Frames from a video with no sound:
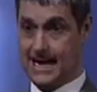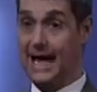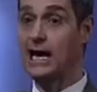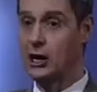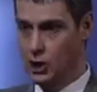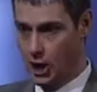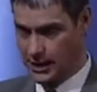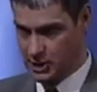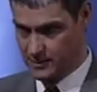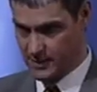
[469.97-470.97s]

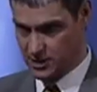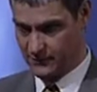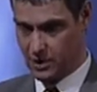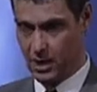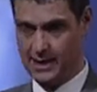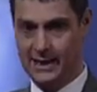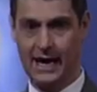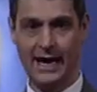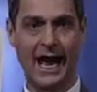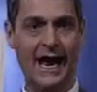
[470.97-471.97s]
acknowledgement of God in
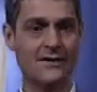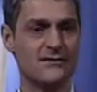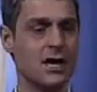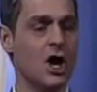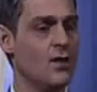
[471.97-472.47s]
our lives.